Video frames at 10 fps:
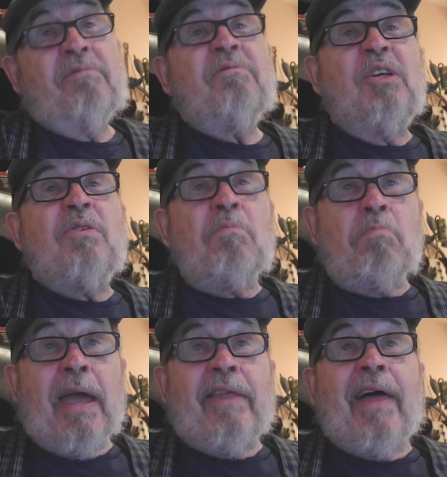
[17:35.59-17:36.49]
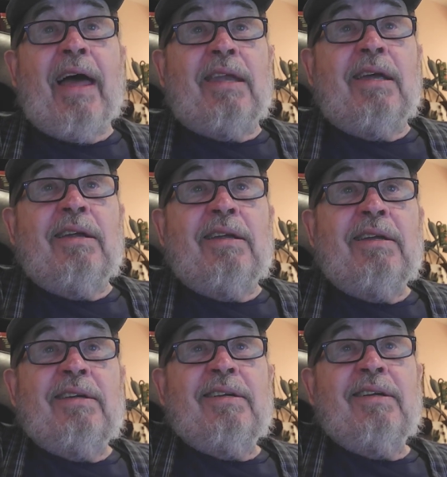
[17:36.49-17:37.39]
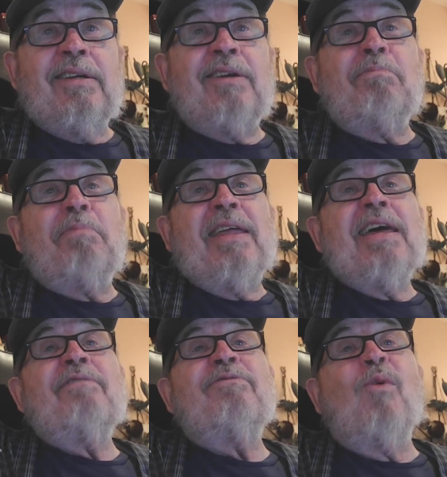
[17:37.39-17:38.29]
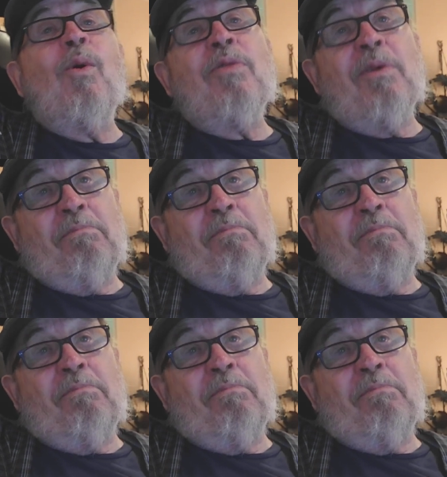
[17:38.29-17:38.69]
You can pay that. You can pay that for them.